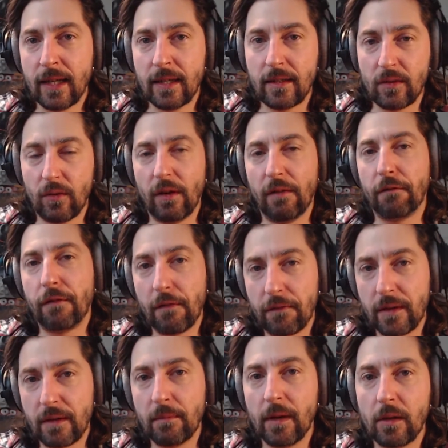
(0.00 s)
So a
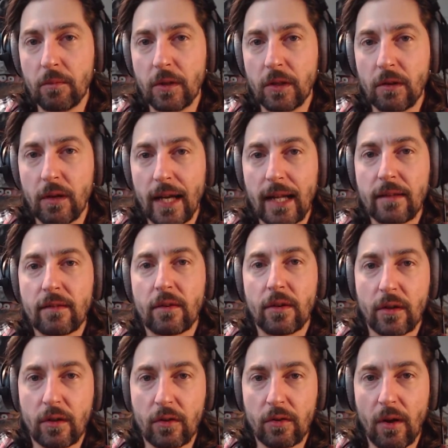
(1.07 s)
50mm lens on
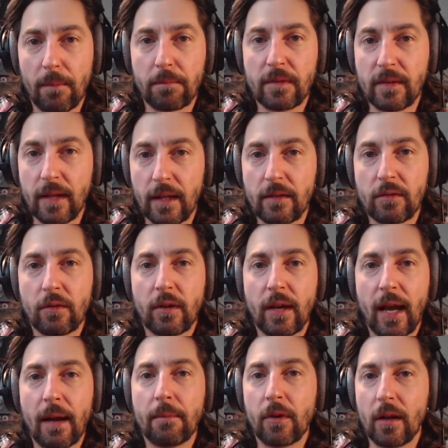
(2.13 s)
a crop sensor
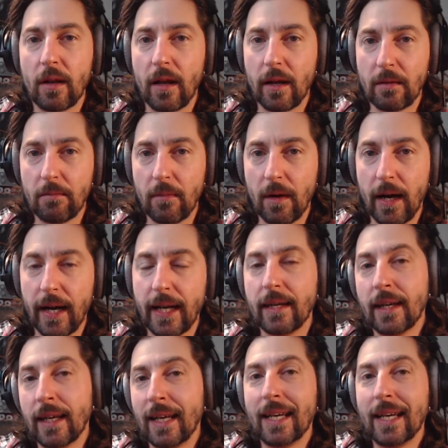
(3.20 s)
camera like mine